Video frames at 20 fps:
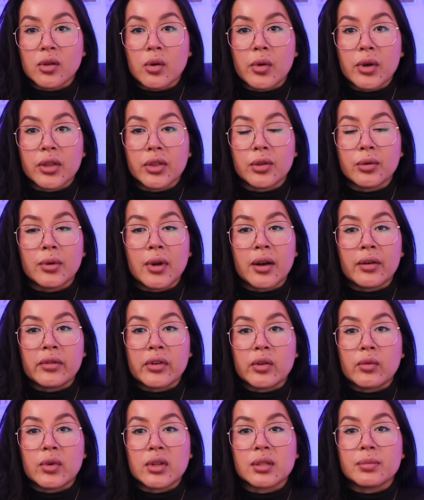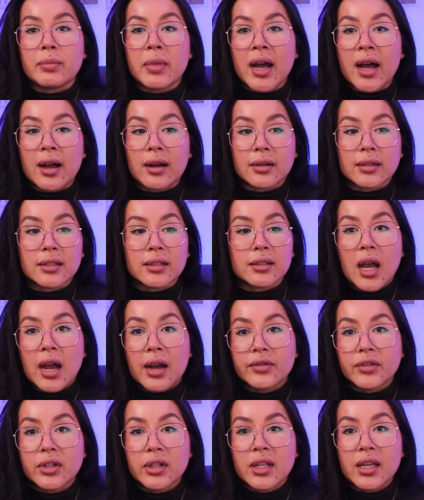going through everyone's backs.
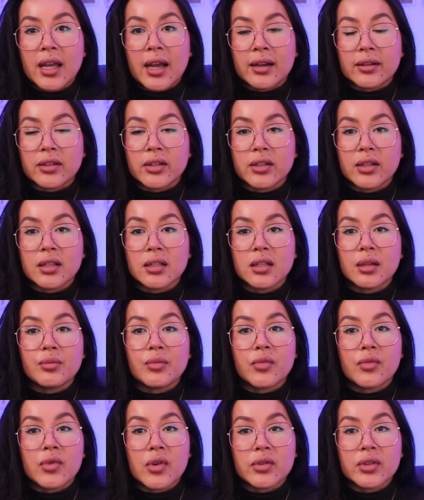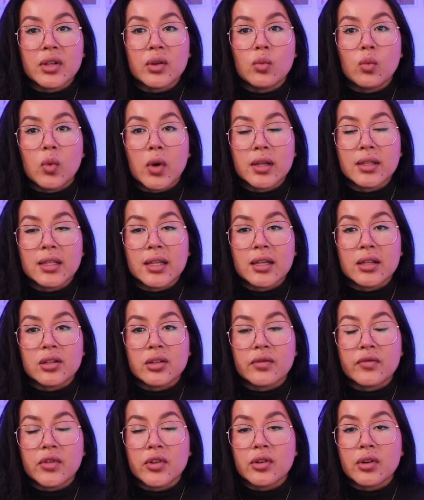After the exorcism, Rosa was
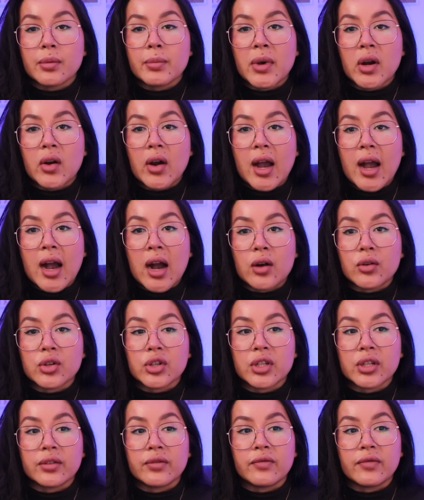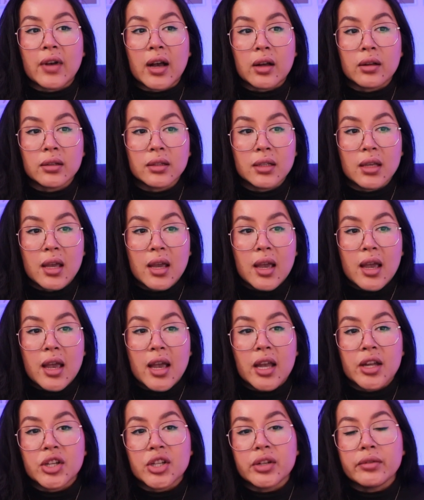interviewed about how she felt,
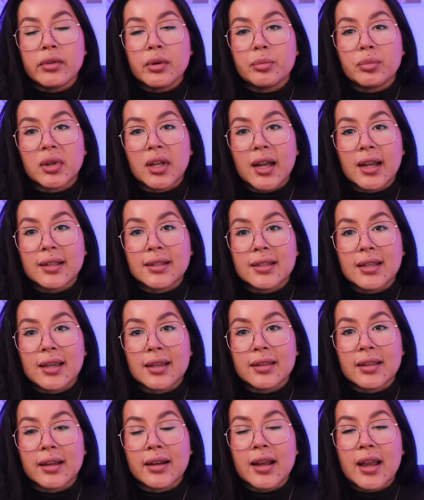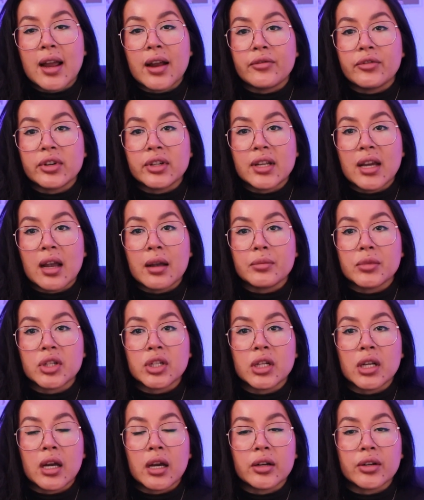and she replied saying that every time
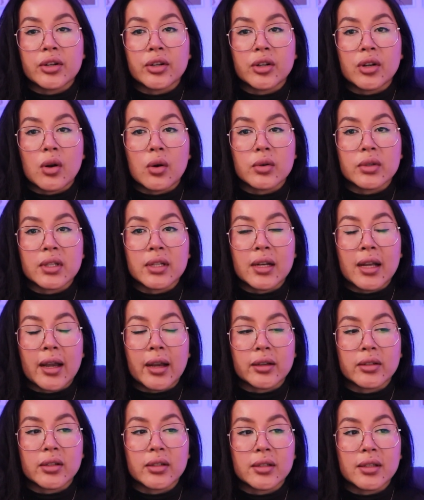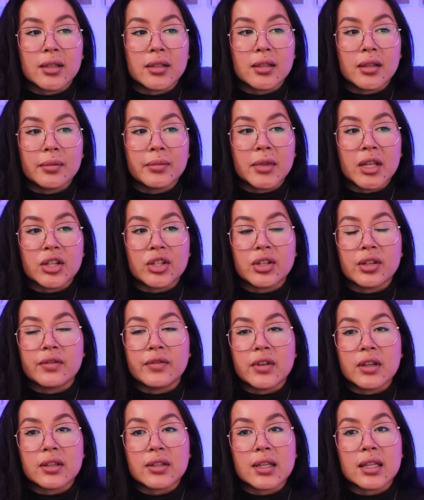she undergoes an exorcism that she
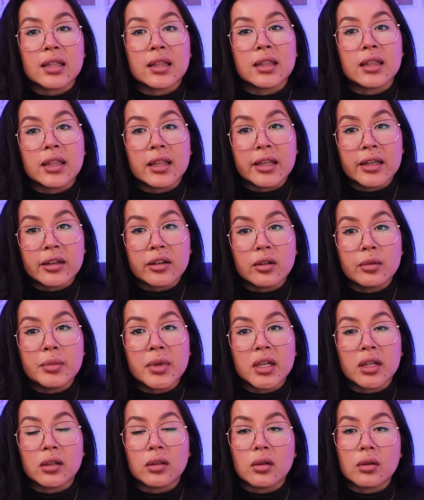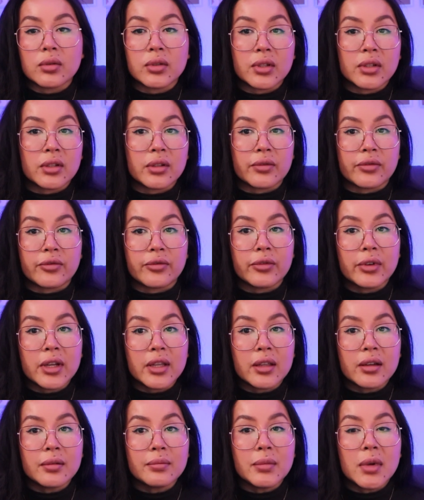feels a little bit closer to
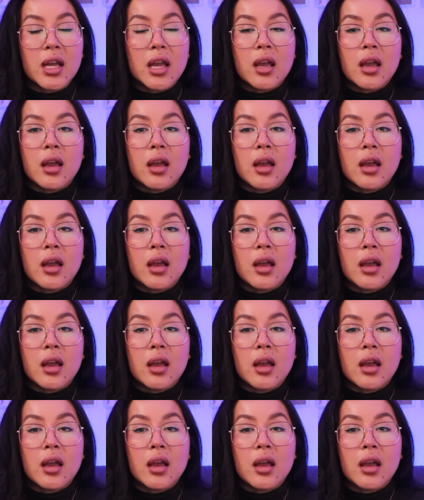freedom,